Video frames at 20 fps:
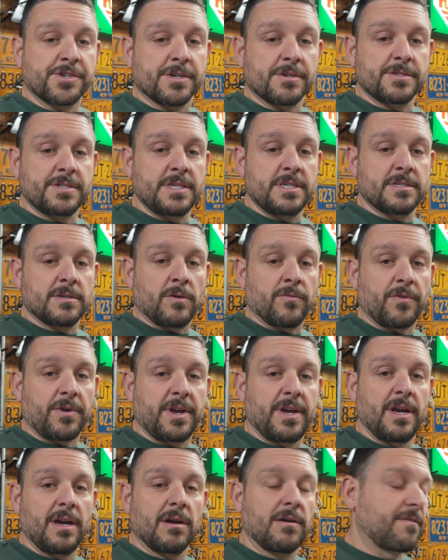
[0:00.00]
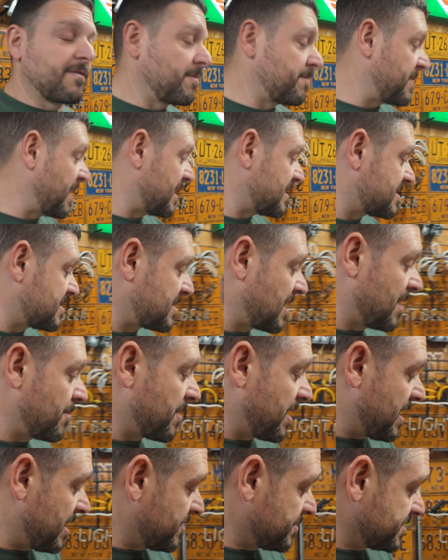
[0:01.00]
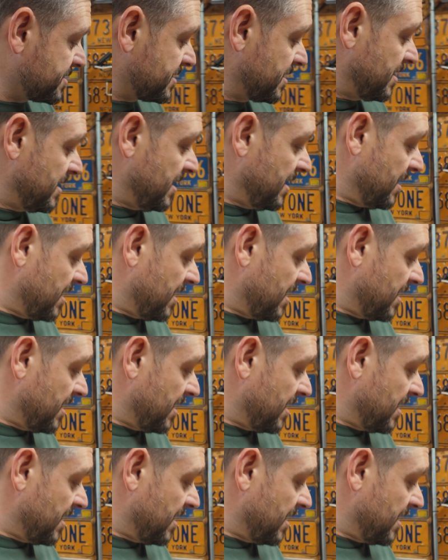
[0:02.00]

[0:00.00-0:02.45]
jerseys over here from that same house,